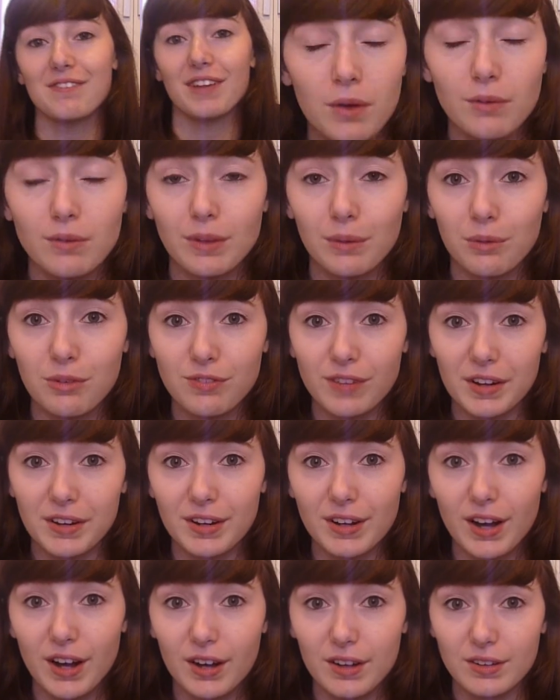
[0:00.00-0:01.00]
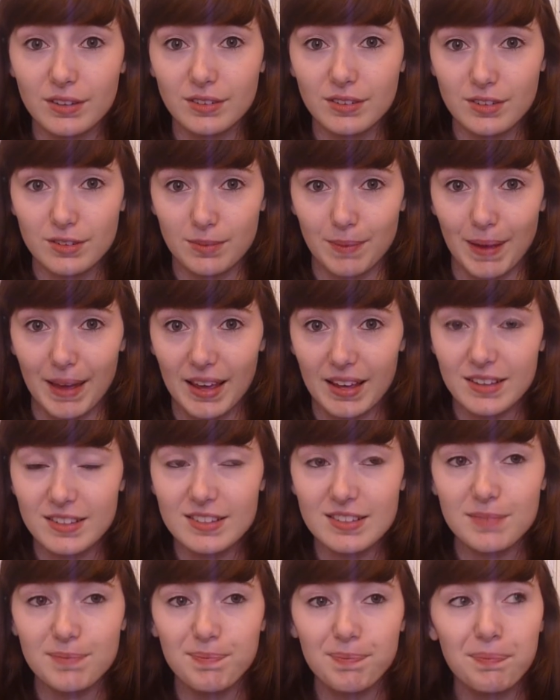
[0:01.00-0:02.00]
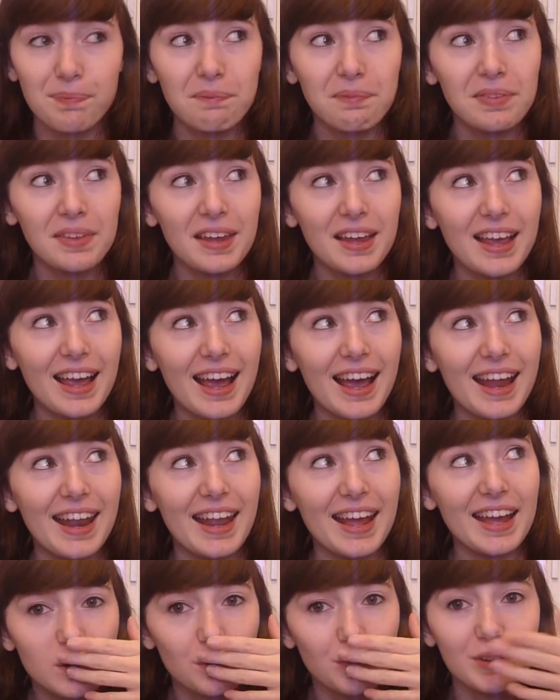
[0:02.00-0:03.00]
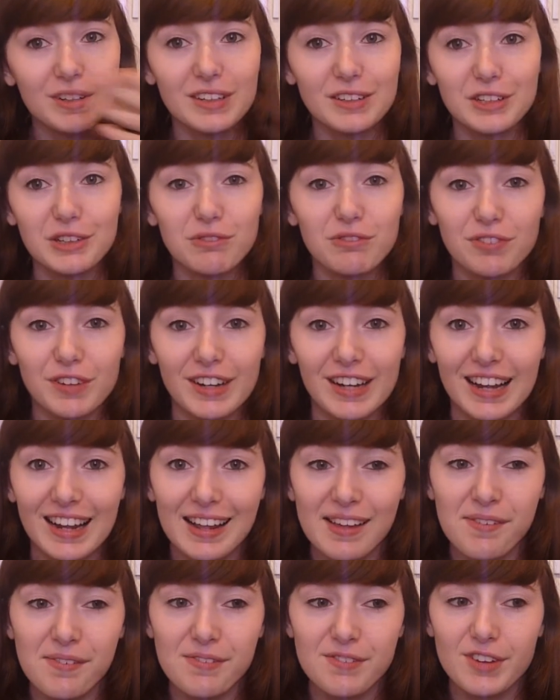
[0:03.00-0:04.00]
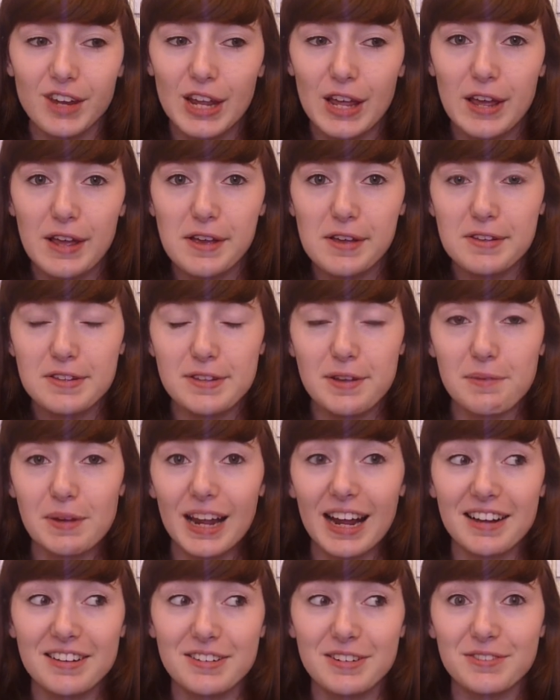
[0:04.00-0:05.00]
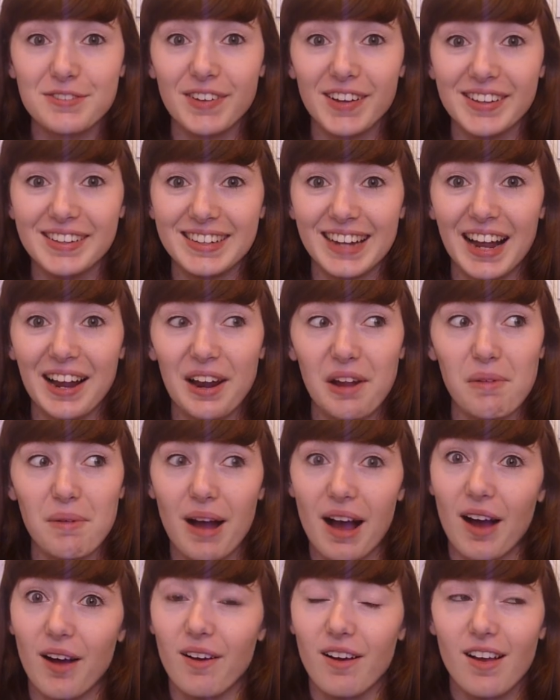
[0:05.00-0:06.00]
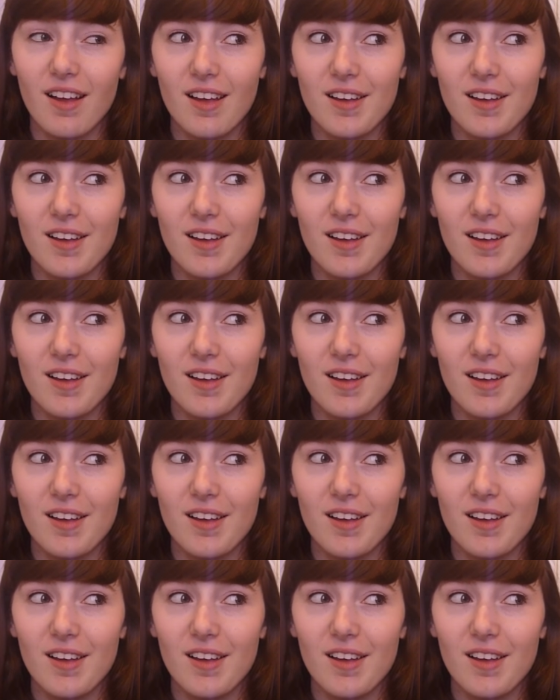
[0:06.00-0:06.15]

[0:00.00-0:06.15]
and round. then we found a car space, and then we did, couldn't find a lift, so we had to run down about